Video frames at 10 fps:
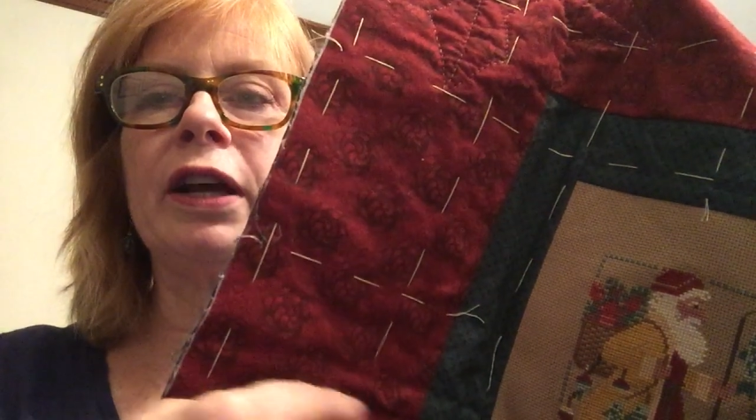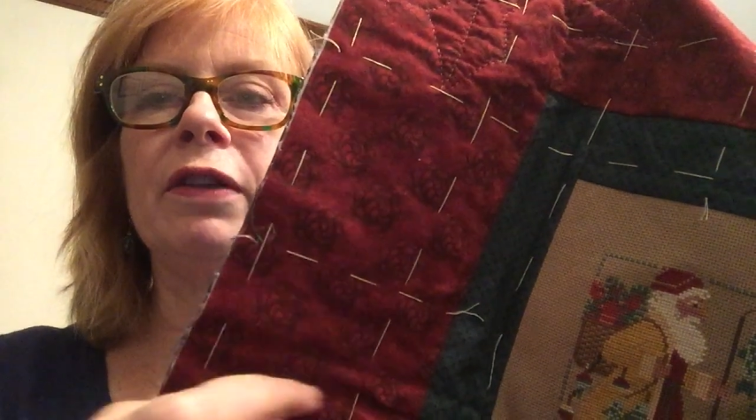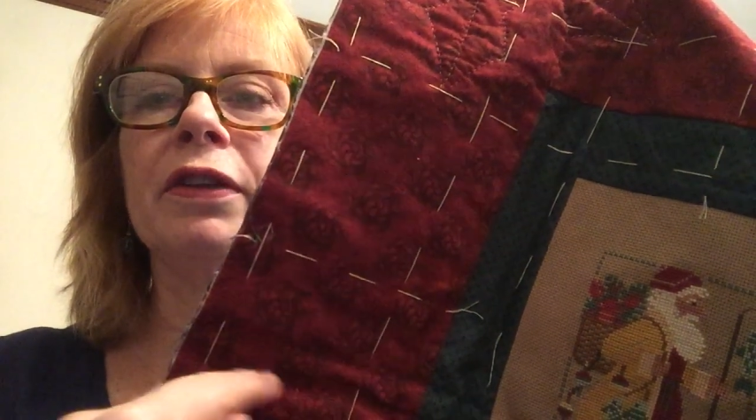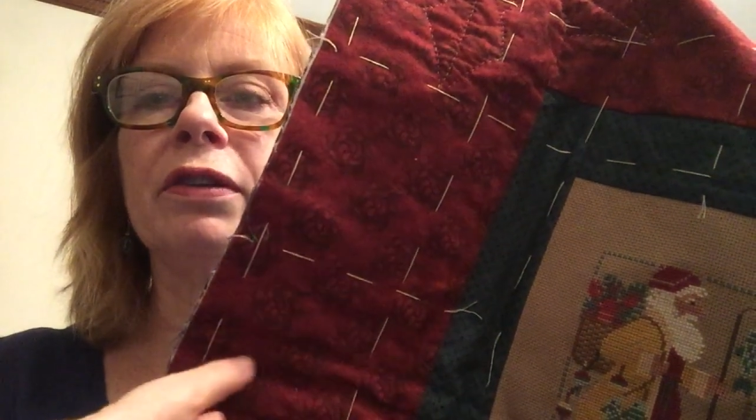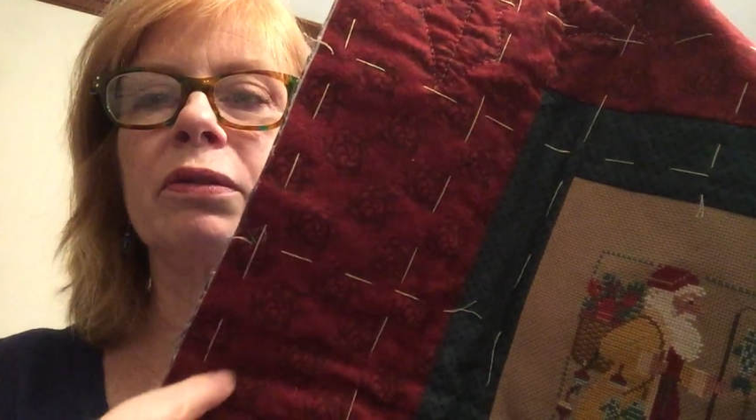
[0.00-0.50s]

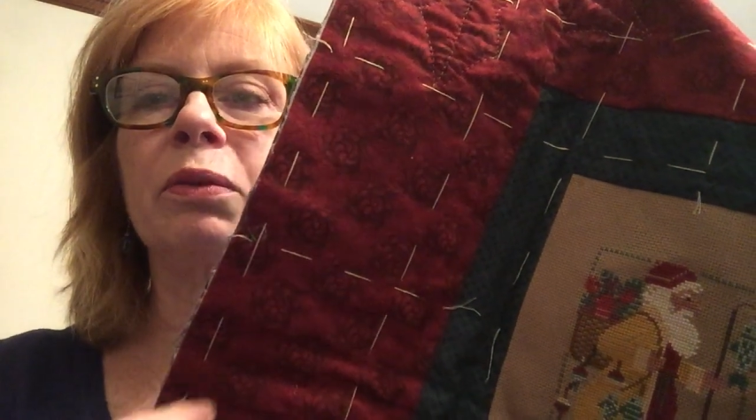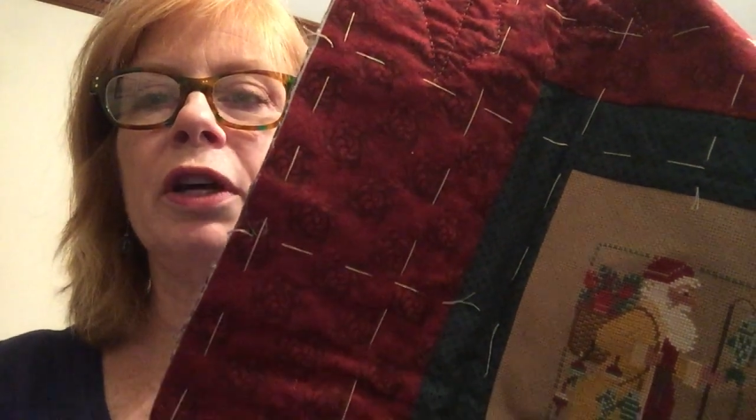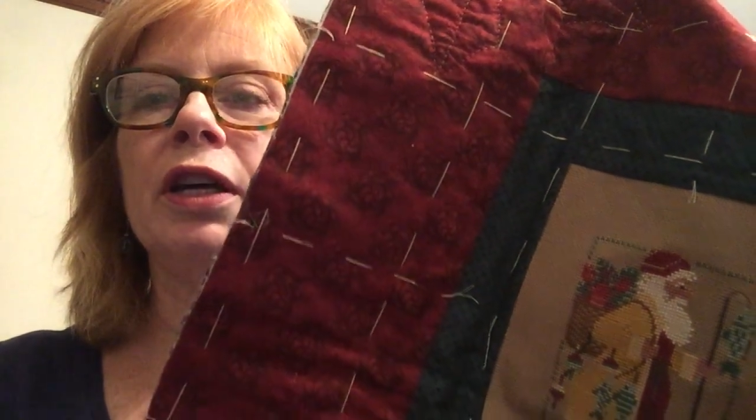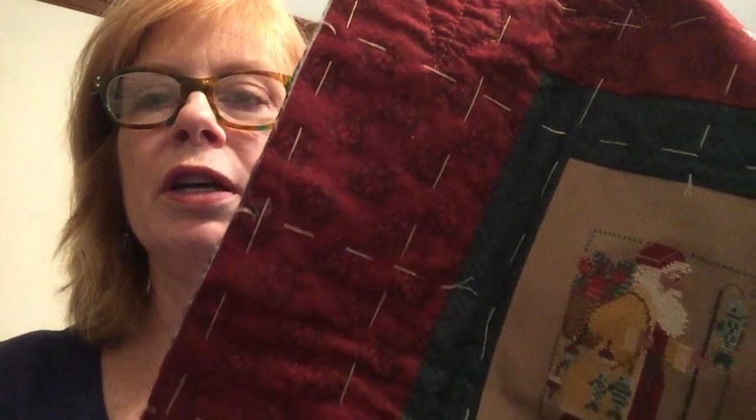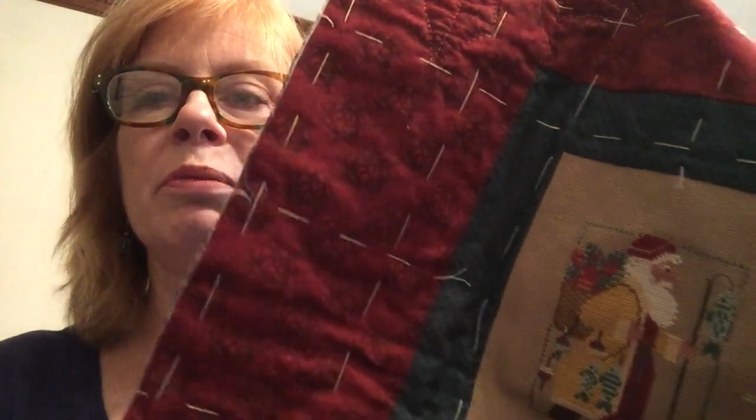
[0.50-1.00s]
down this
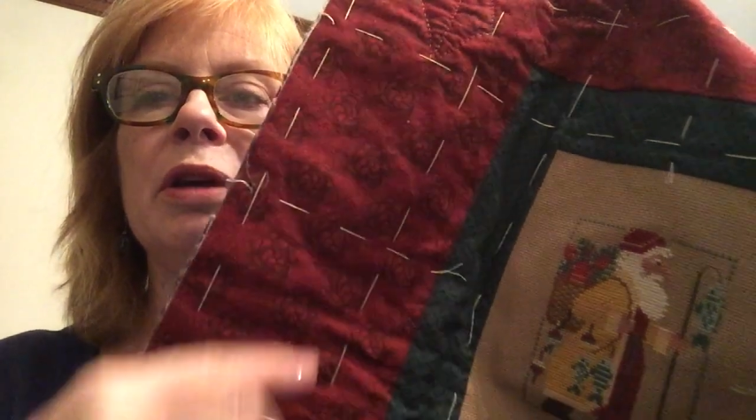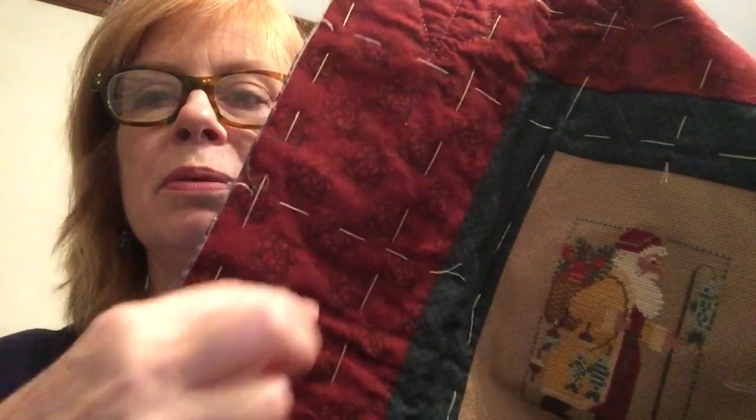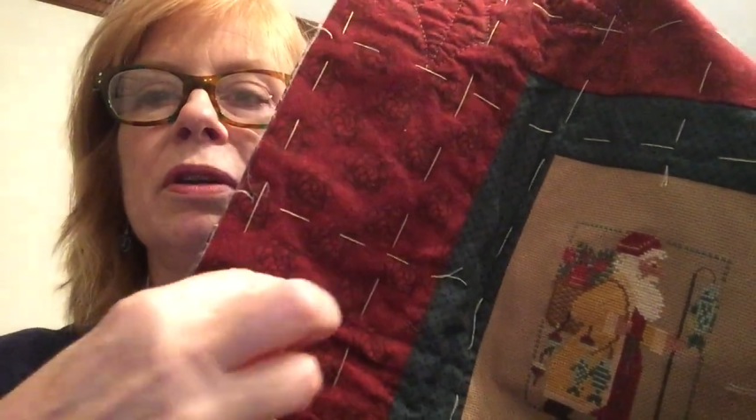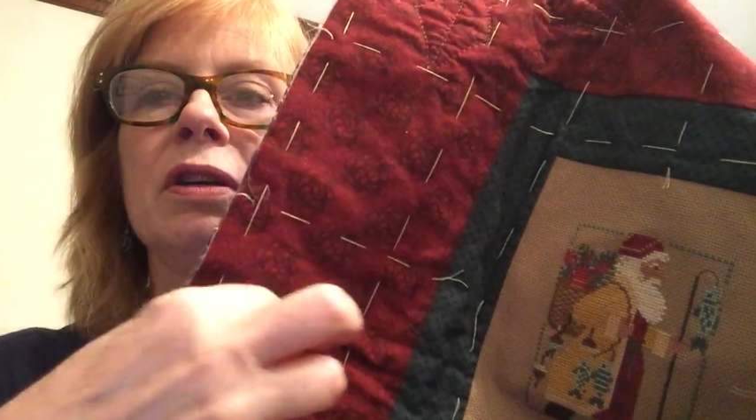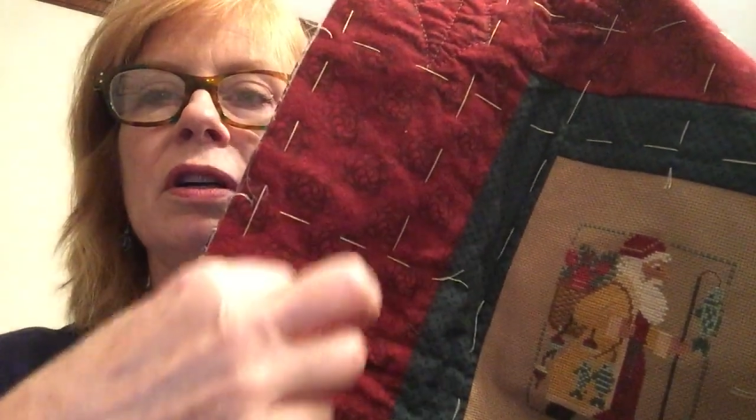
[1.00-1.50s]
way, and
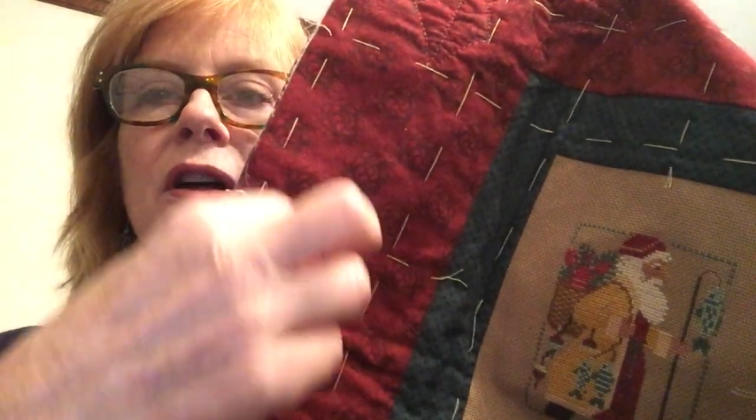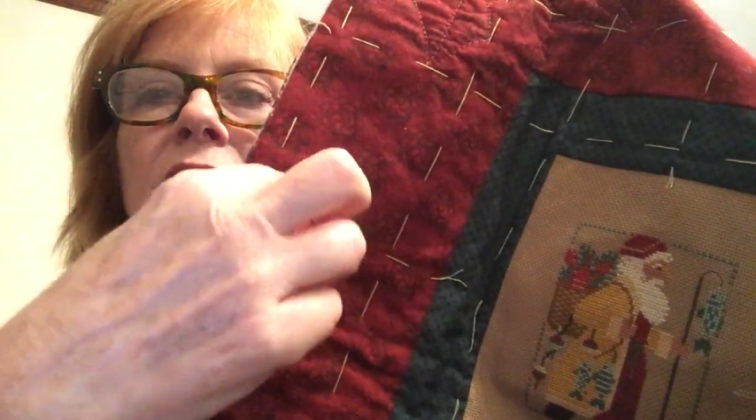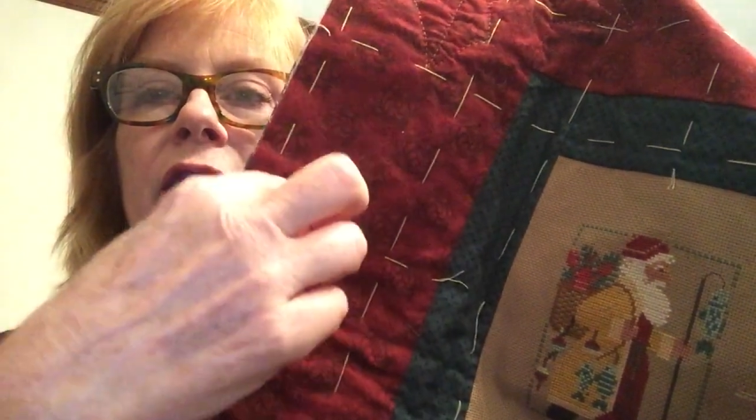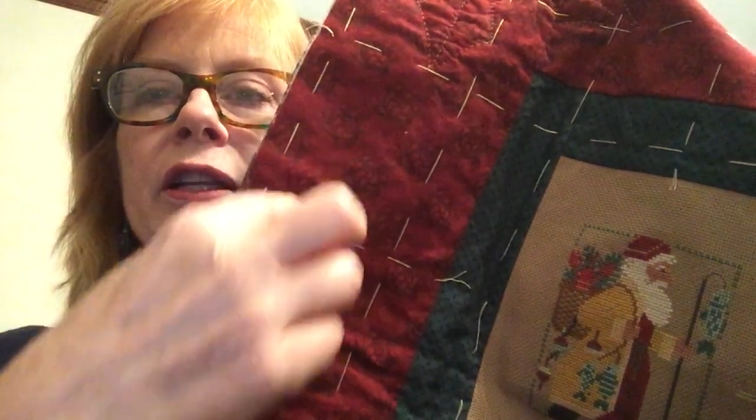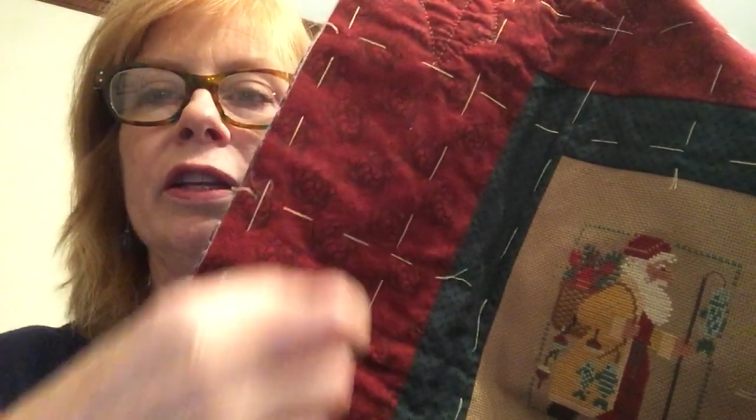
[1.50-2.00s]
maybe a
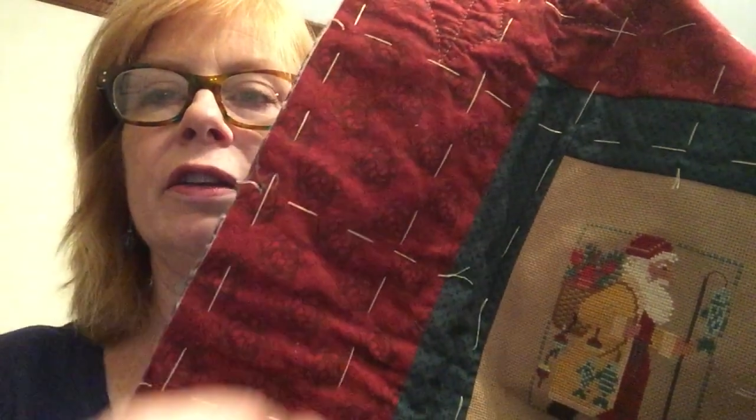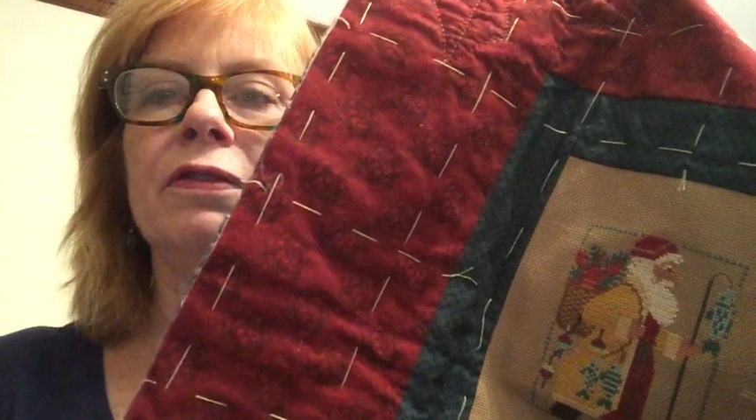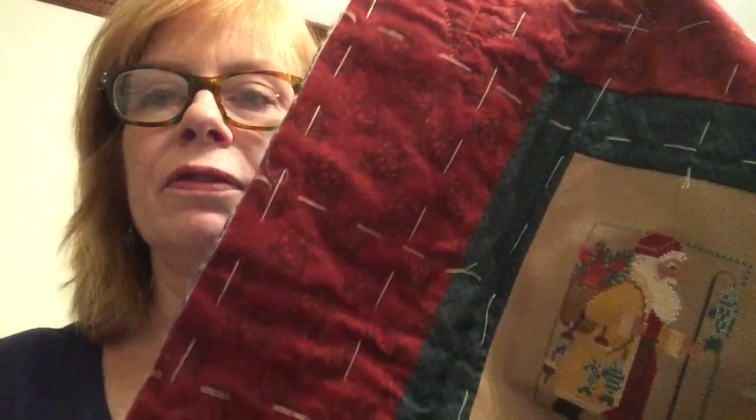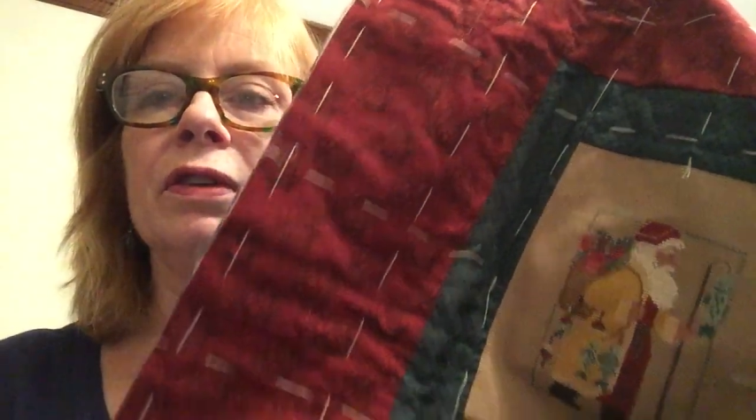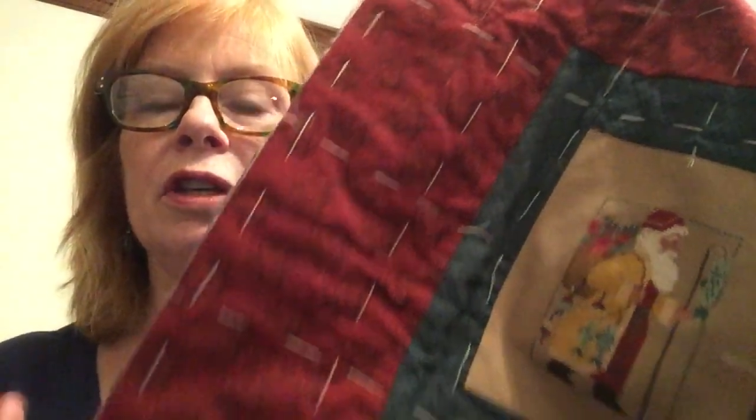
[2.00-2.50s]
holly leaf
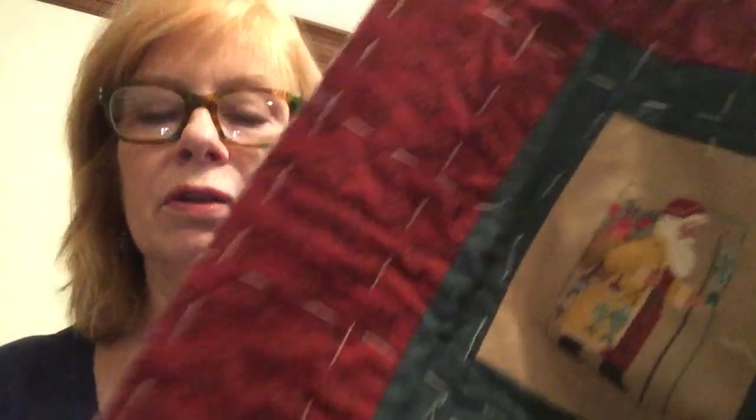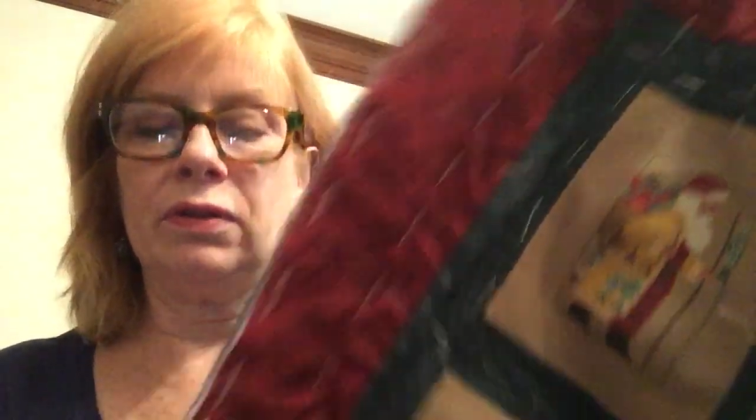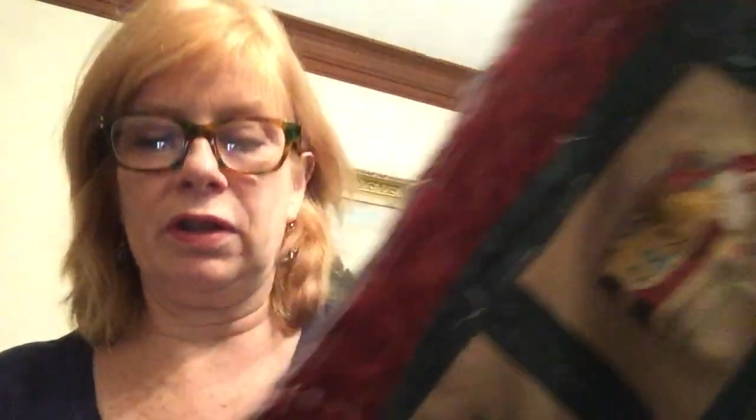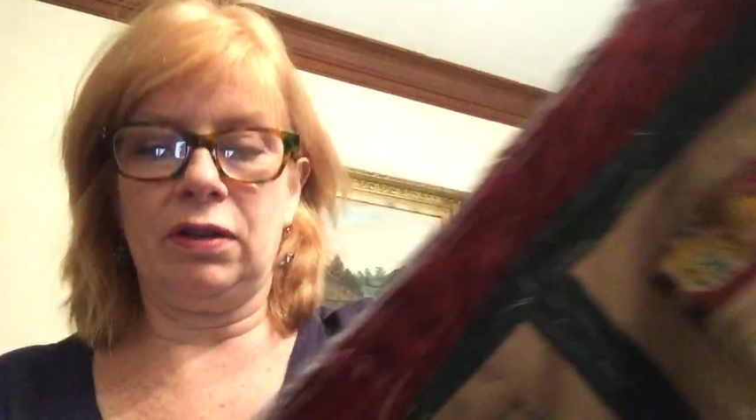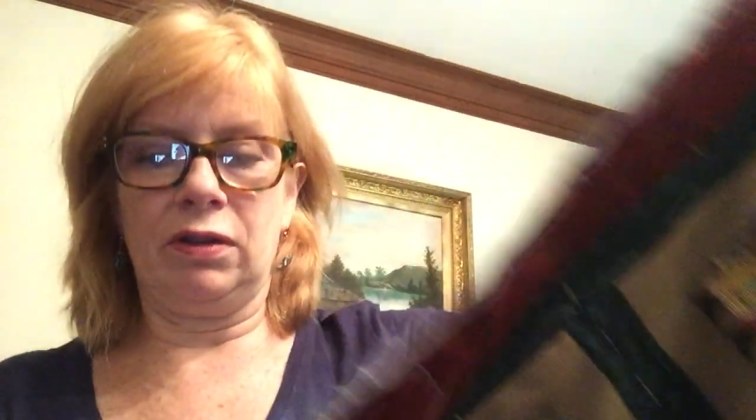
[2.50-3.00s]
here
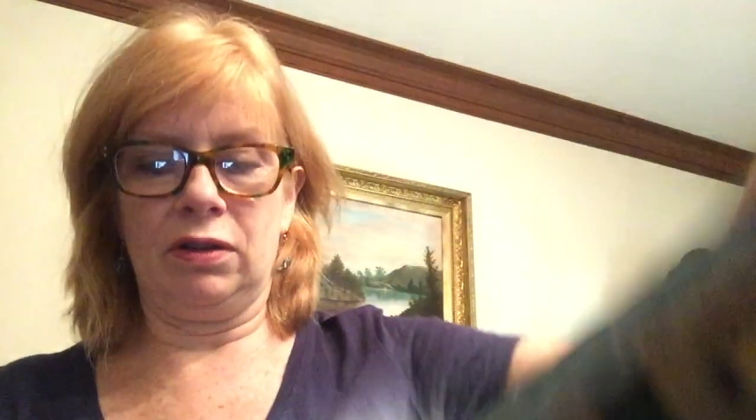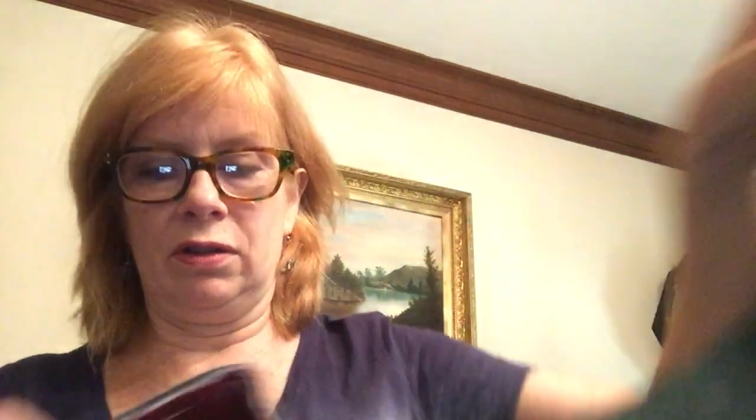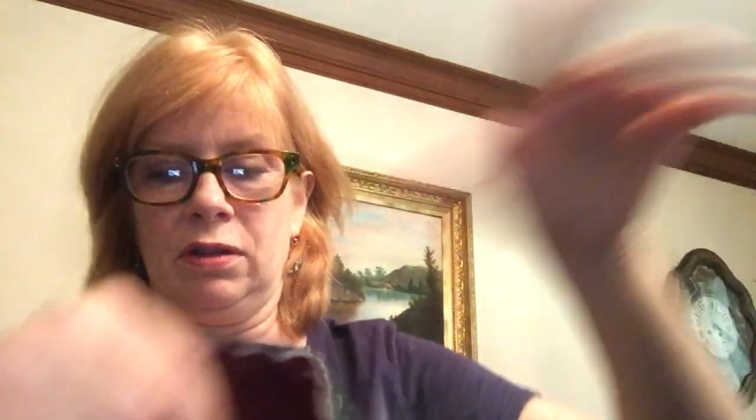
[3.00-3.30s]
and there.